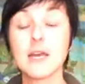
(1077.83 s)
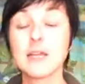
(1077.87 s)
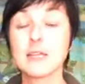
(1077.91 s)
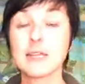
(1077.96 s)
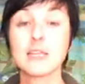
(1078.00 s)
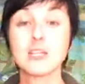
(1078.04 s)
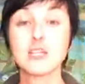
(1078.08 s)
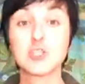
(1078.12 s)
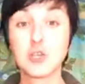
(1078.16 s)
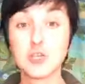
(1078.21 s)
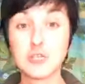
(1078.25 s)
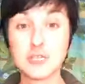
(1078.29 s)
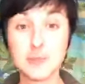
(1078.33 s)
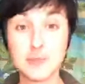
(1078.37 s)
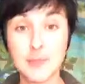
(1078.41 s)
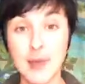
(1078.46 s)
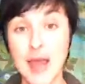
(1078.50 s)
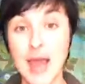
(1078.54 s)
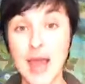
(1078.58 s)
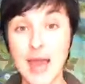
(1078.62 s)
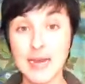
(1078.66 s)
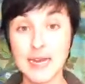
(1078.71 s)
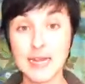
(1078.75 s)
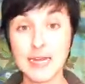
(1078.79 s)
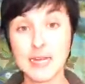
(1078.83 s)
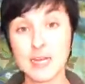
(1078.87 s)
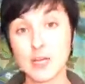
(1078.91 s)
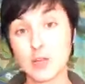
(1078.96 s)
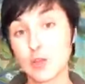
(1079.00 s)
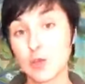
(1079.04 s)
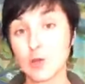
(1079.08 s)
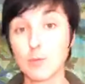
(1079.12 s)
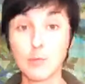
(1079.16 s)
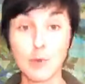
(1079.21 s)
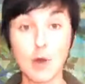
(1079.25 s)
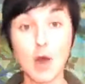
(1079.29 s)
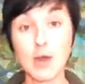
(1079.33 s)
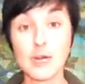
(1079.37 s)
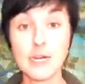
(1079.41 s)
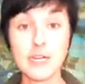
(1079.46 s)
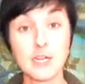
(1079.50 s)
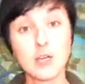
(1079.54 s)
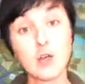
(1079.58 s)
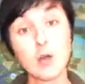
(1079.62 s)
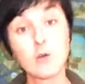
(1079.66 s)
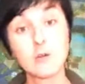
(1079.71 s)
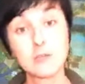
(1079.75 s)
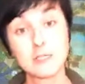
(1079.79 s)
They start to panic, their
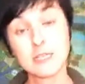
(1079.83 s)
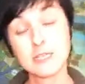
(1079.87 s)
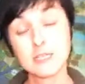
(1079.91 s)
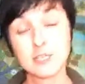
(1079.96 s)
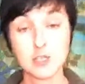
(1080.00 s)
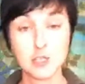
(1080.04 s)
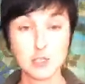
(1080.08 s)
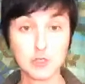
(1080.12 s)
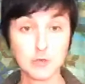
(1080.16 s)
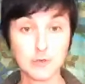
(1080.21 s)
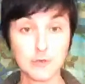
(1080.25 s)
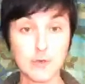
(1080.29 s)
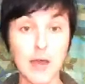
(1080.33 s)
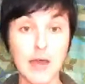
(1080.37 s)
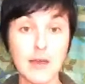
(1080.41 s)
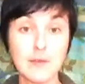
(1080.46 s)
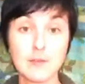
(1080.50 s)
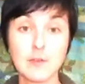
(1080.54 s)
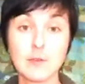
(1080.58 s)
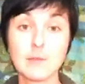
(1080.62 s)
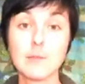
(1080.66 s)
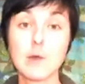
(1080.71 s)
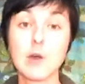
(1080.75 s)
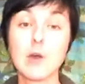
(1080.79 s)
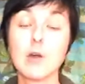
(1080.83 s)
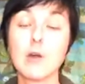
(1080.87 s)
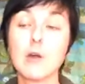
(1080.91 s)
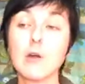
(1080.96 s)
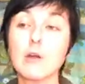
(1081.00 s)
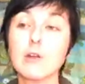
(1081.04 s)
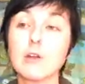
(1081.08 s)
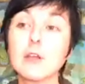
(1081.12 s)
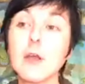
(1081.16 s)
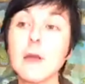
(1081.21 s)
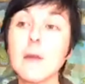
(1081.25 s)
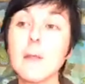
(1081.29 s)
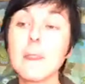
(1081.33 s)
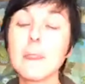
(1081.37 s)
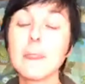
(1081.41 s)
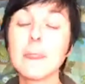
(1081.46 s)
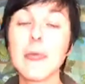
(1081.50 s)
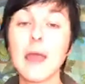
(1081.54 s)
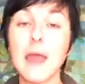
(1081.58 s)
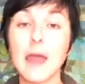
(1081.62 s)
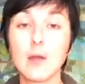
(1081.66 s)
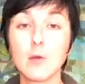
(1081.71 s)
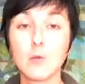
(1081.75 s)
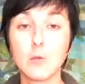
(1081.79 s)
body goes into survival mode,
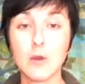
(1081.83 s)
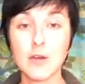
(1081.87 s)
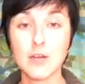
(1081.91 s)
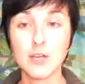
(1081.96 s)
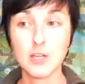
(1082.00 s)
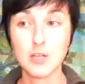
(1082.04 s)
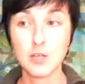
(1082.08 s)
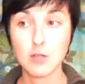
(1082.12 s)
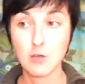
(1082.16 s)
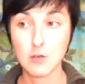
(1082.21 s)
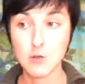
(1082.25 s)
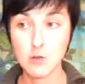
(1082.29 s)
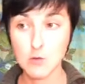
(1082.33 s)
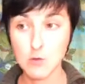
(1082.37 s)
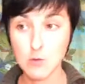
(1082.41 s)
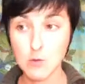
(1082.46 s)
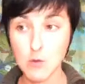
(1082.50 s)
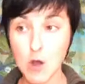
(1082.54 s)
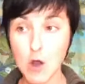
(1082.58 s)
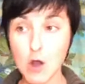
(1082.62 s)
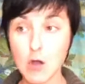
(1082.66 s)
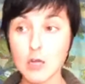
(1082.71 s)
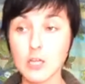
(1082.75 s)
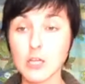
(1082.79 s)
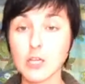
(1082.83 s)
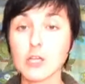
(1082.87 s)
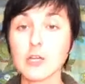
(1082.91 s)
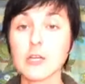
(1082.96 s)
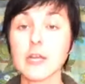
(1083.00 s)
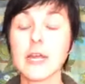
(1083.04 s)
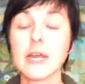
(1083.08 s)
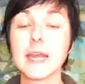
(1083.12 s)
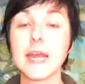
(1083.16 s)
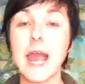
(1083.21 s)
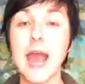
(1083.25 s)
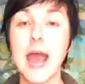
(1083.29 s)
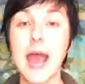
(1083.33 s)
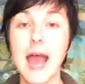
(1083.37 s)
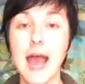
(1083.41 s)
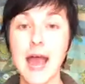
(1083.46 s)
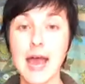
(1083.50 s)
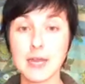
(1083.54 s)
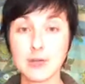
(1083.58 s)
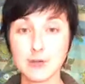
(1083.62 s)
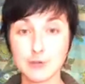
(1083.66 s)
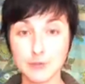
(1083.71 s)
and when you are looking at